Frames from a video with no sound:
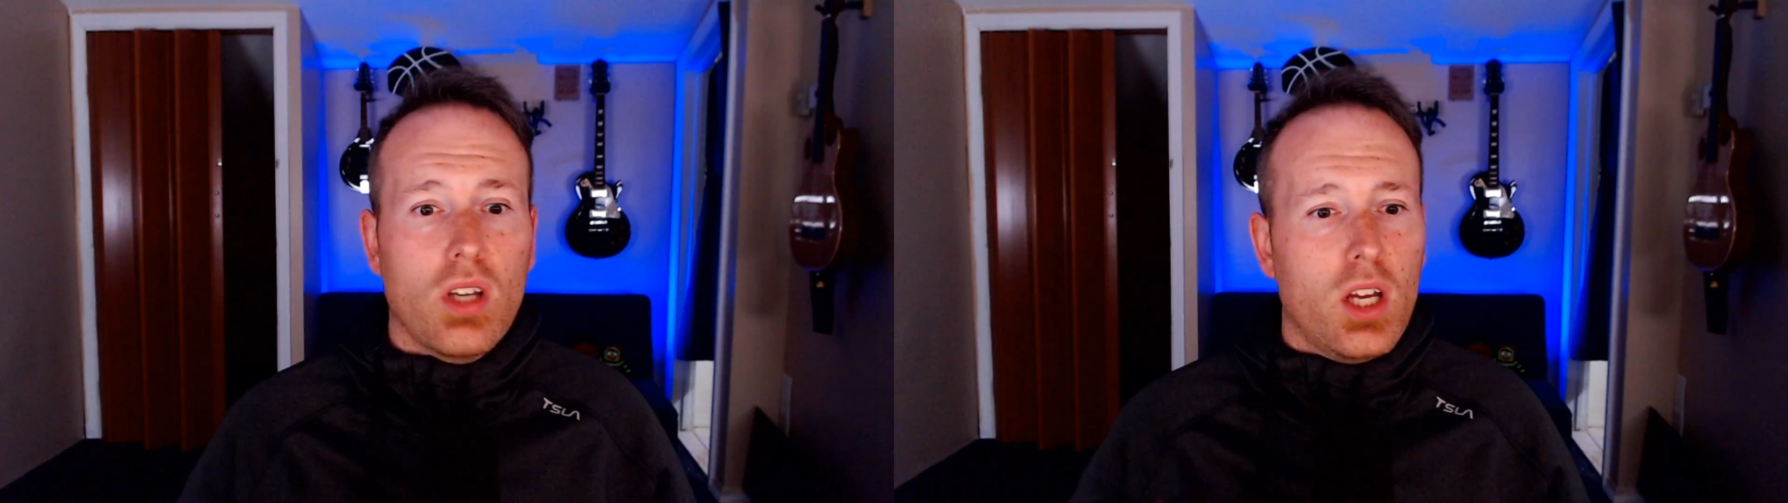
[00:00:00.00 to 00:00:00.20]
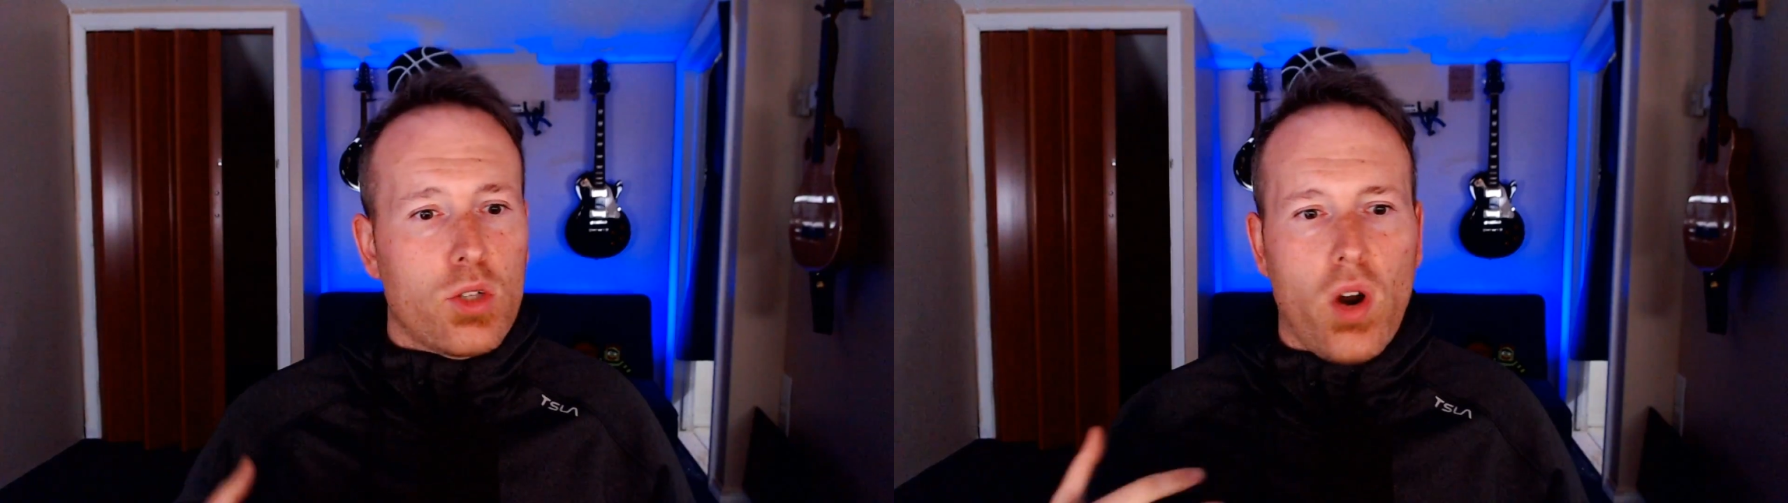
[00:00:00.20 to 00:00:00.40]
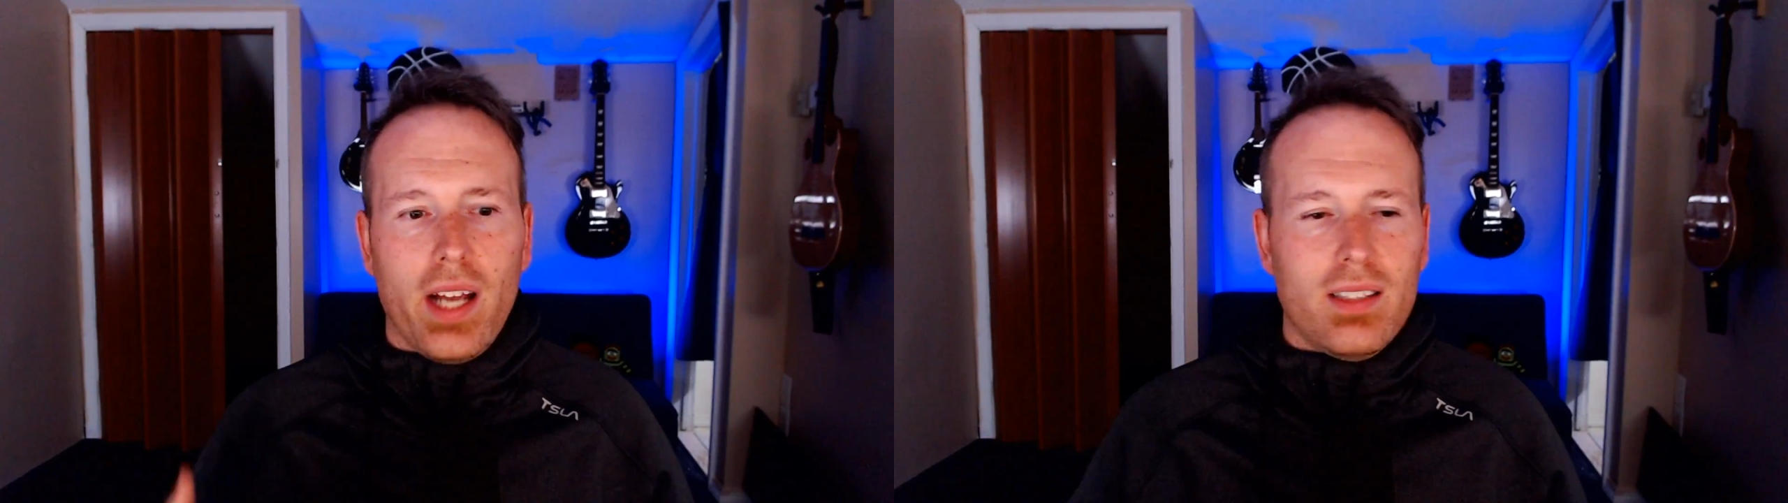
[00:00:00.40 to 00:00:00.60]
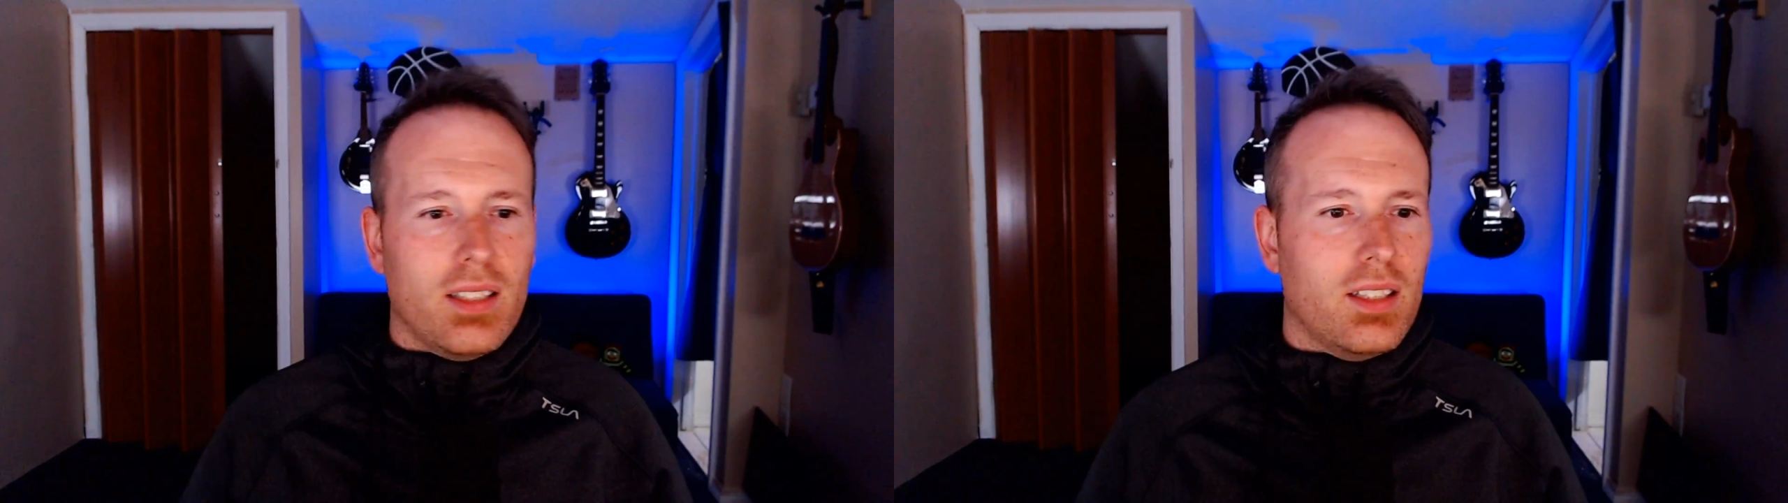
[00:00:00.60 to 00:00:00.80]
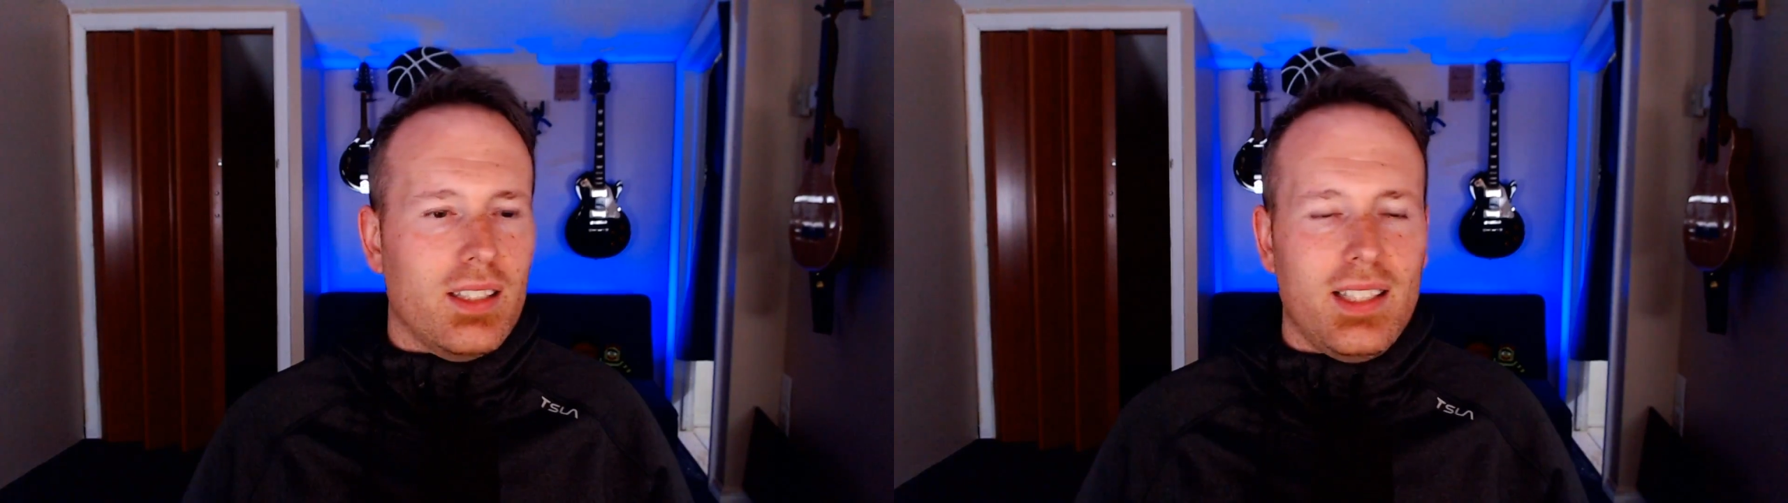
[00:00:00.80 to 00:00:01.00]
trying
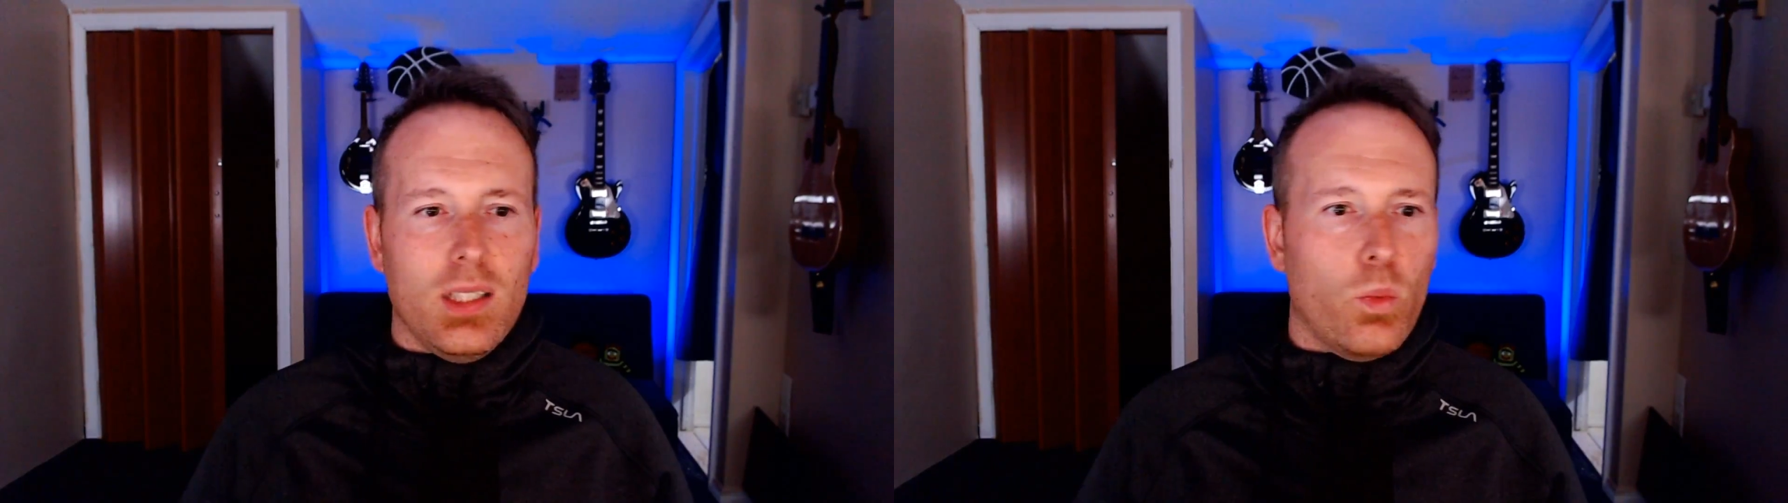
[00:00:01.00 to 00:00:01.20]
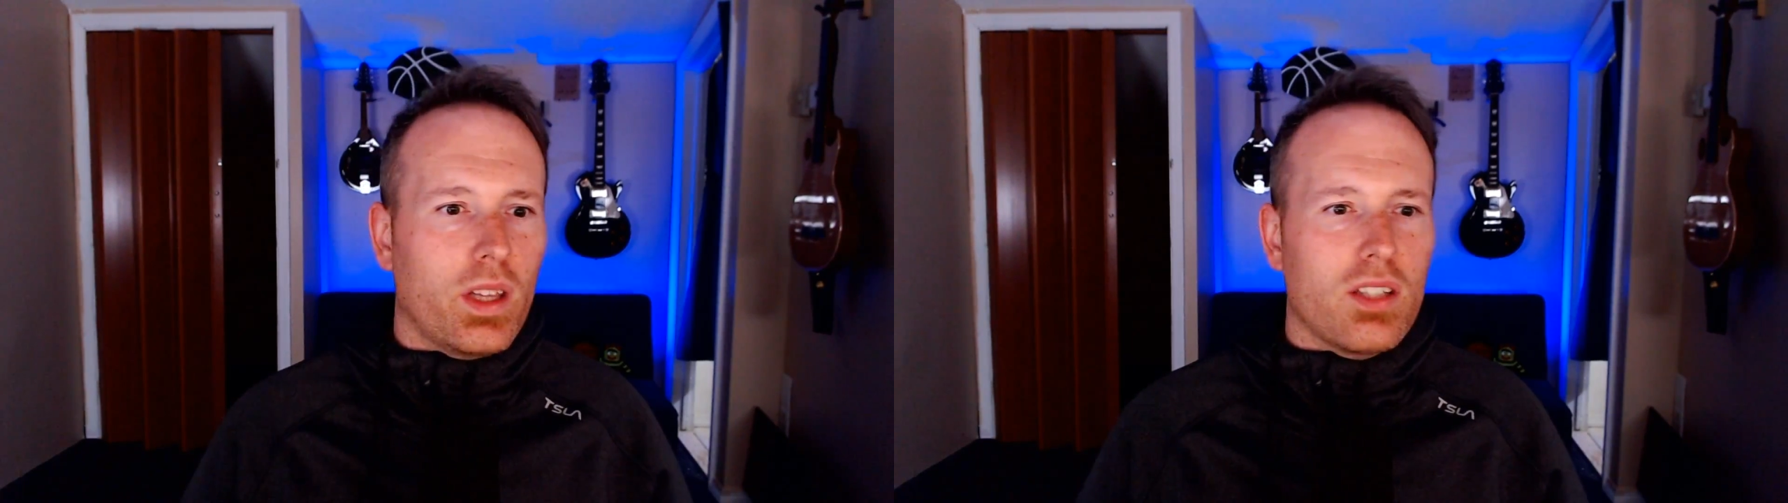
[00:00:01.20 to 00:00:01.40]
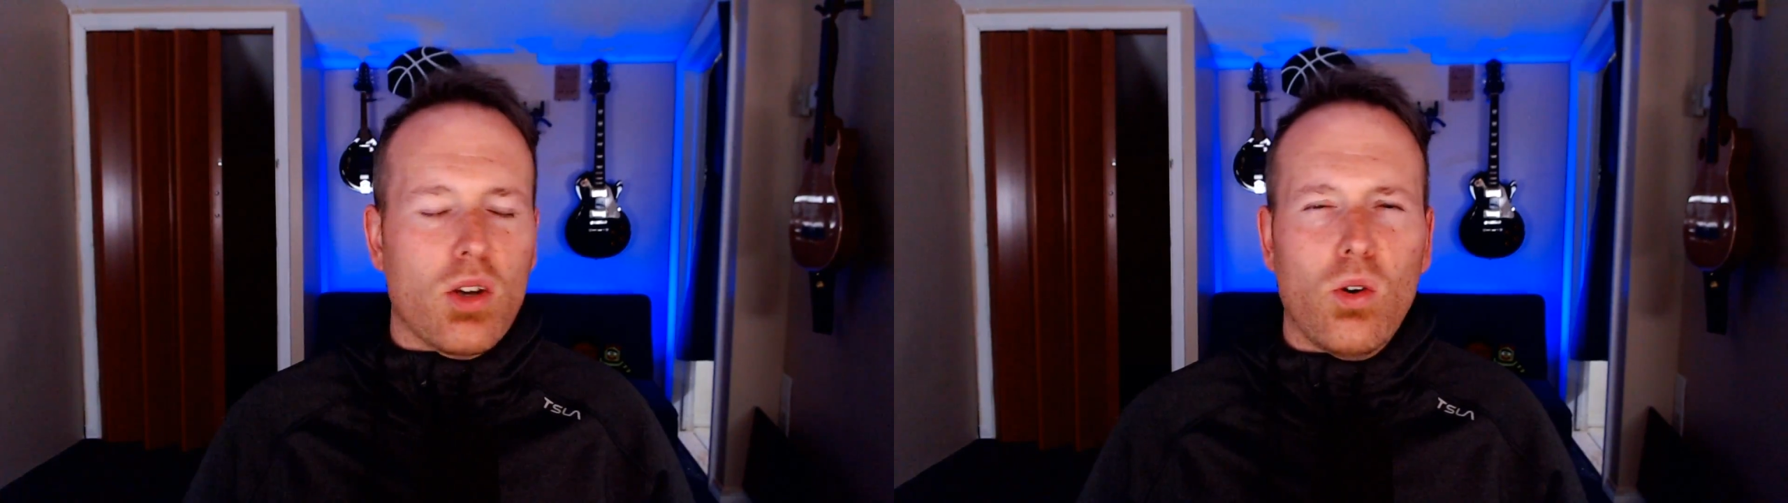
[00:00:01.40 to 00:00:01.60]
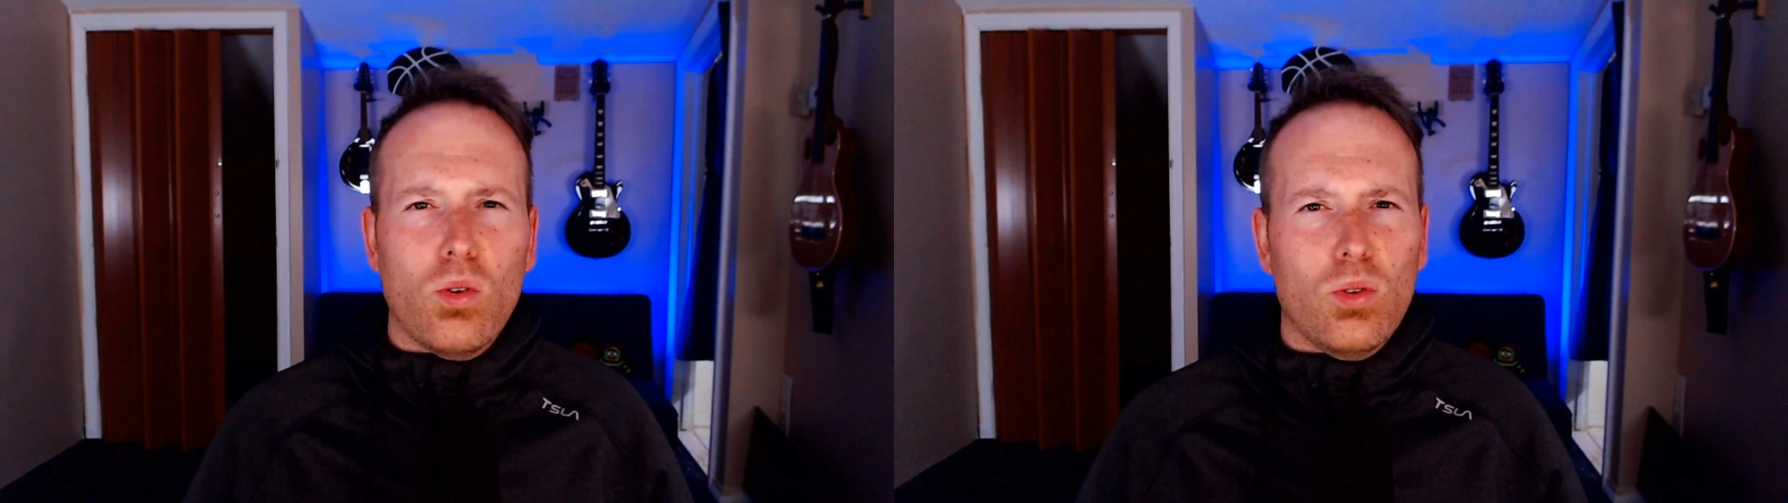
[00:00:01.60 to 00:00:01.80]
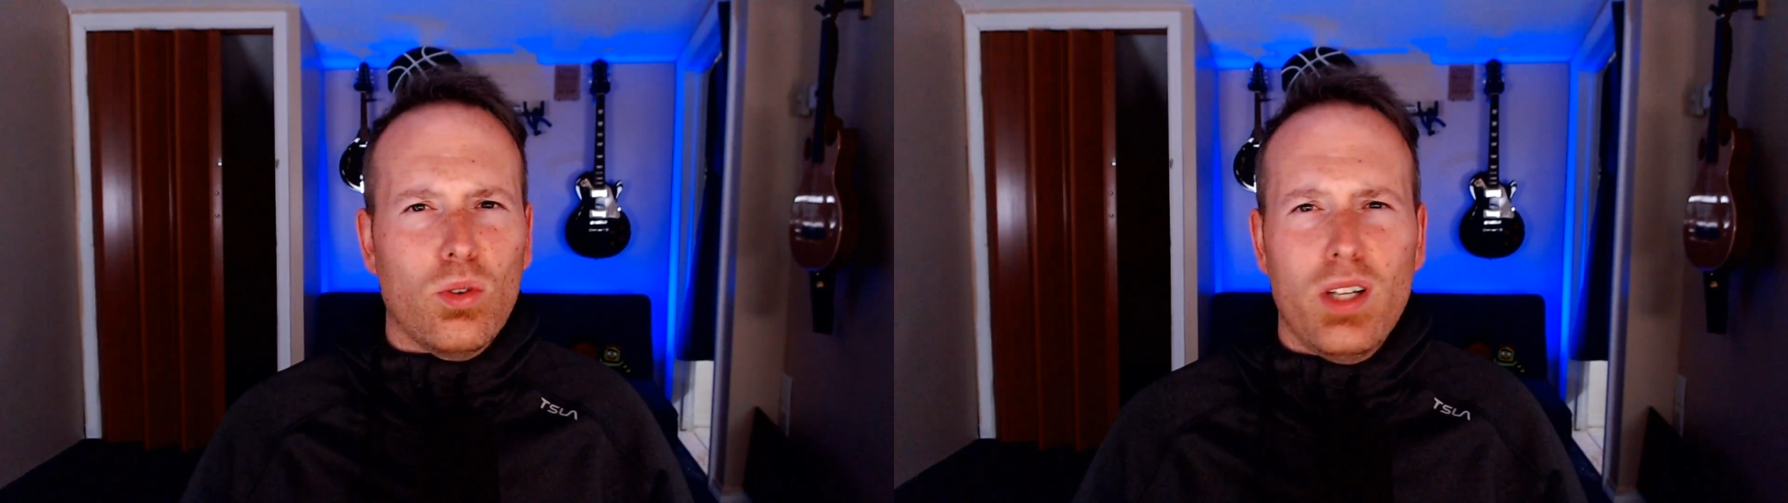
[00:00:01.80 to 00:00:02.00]
to deal with this
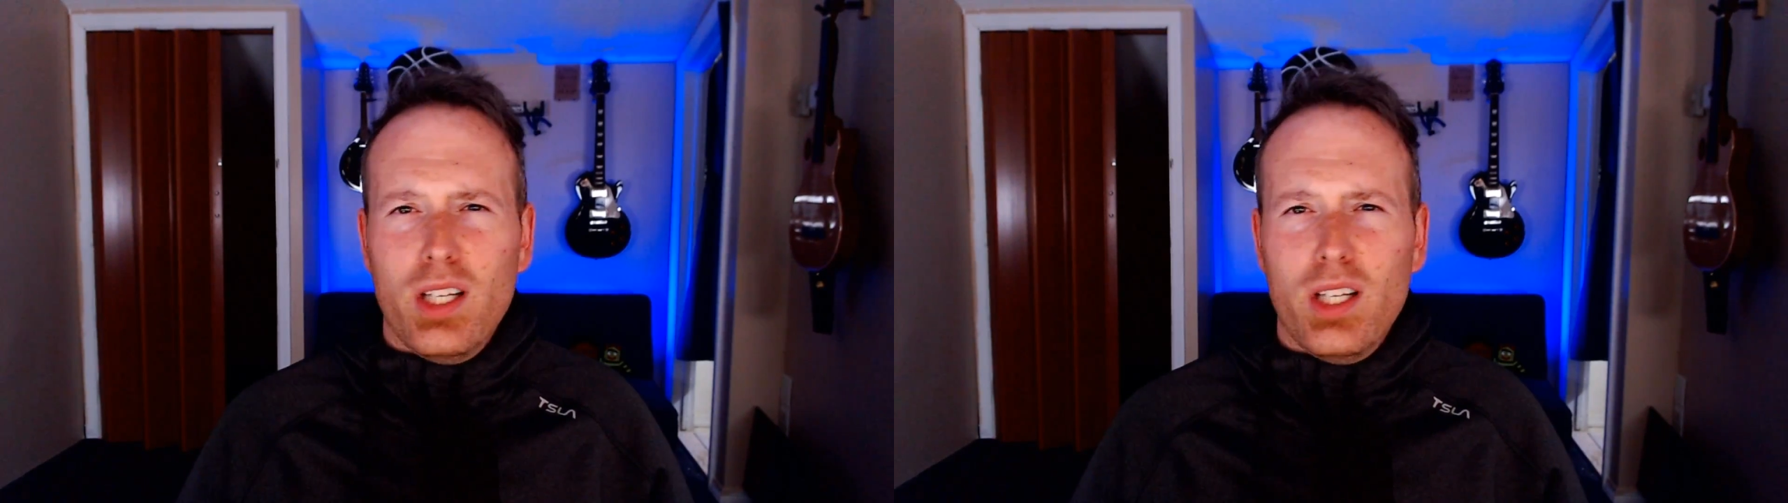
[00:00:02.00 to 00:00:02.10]
whole